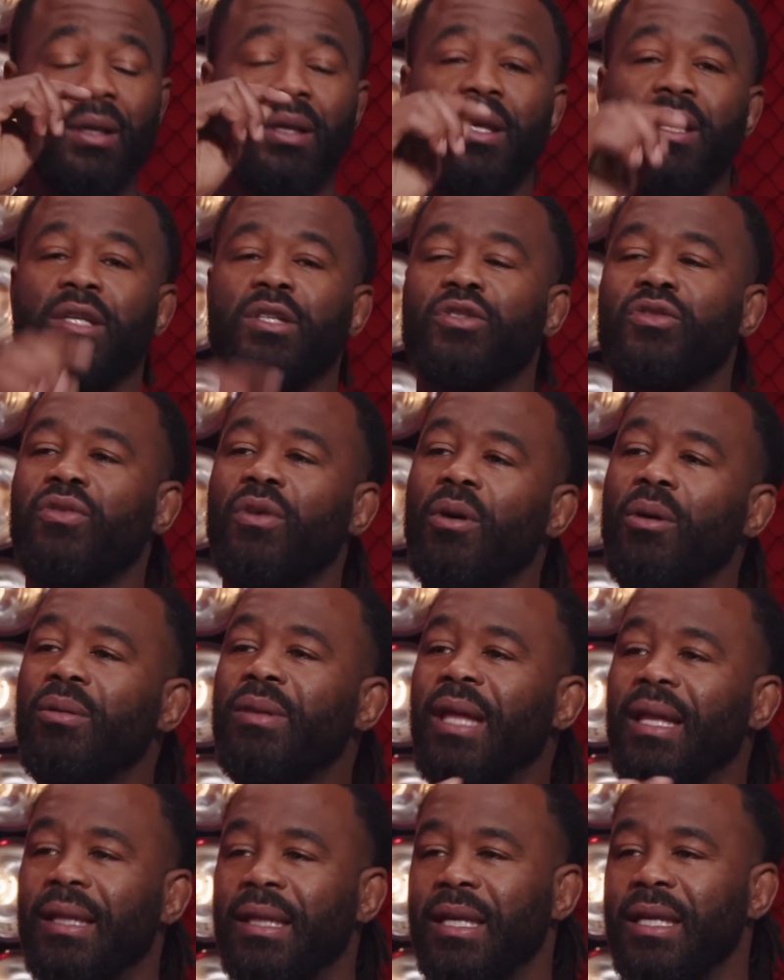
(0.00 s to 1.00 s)
control
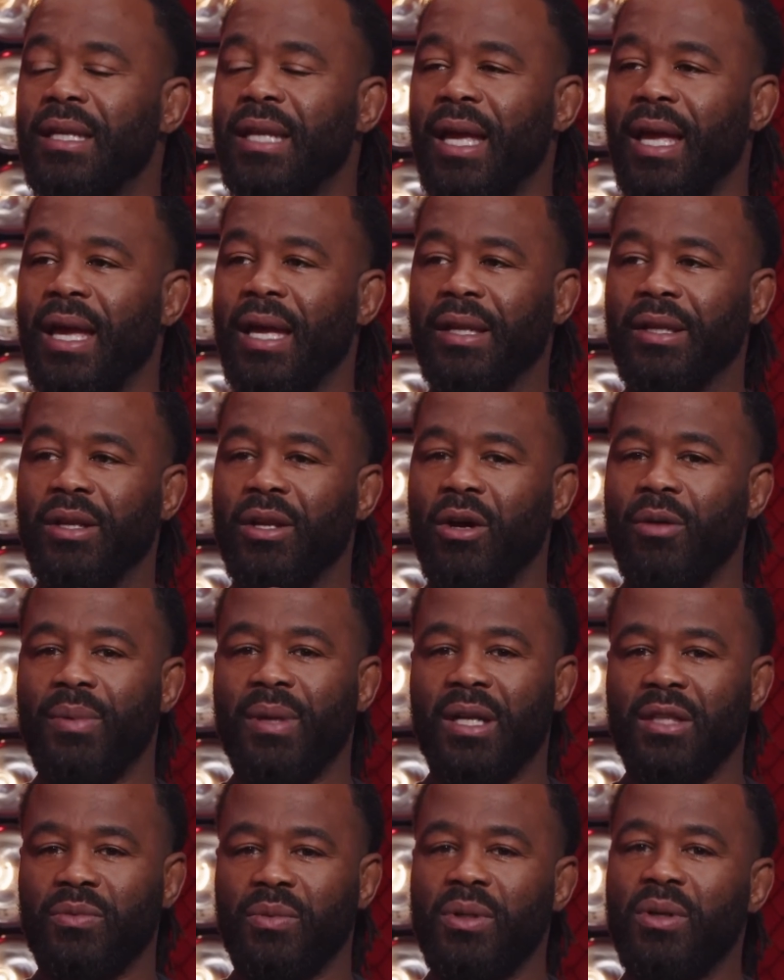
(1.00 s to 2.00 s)
that lead hand, you know,
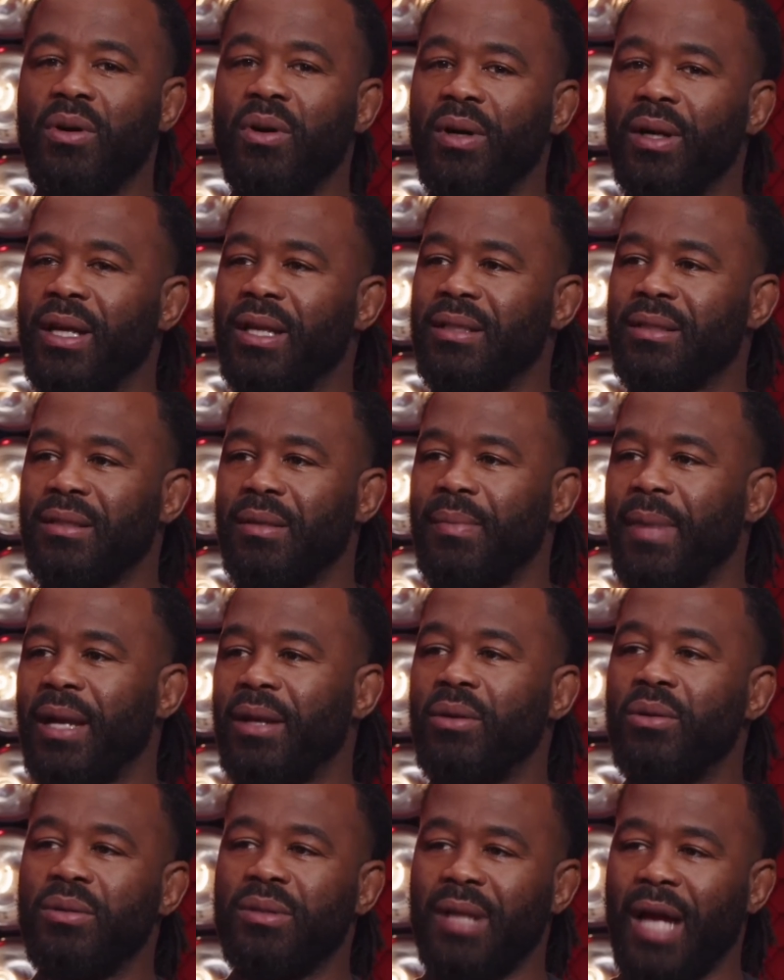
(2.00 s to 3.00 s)
because when you go against
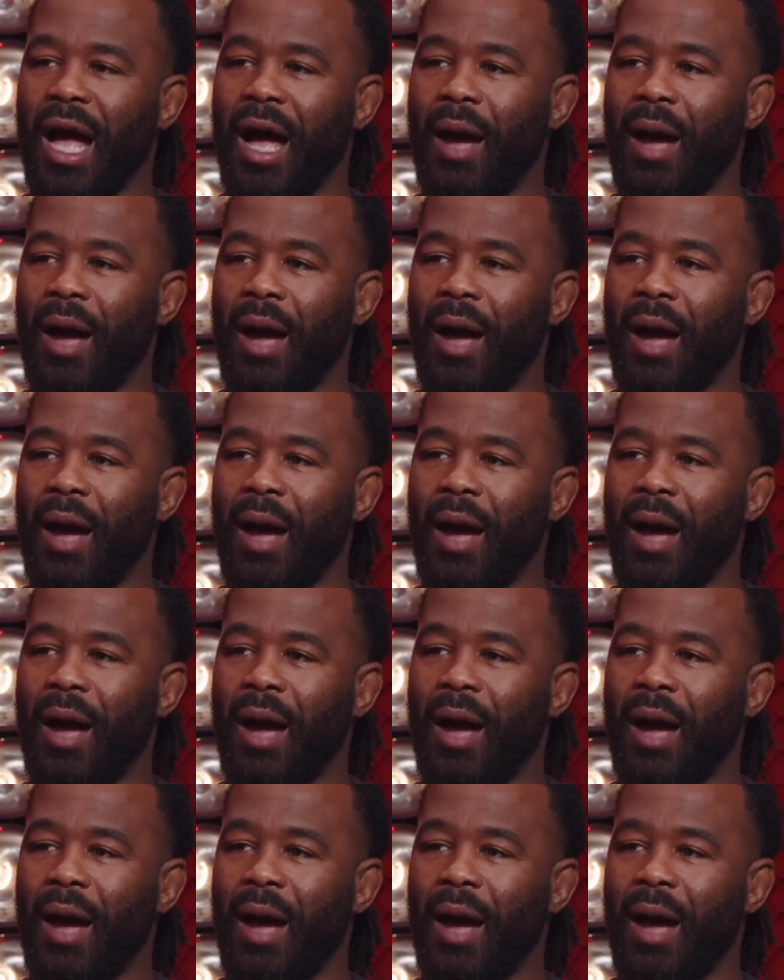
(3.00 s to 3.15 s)
somebody who's the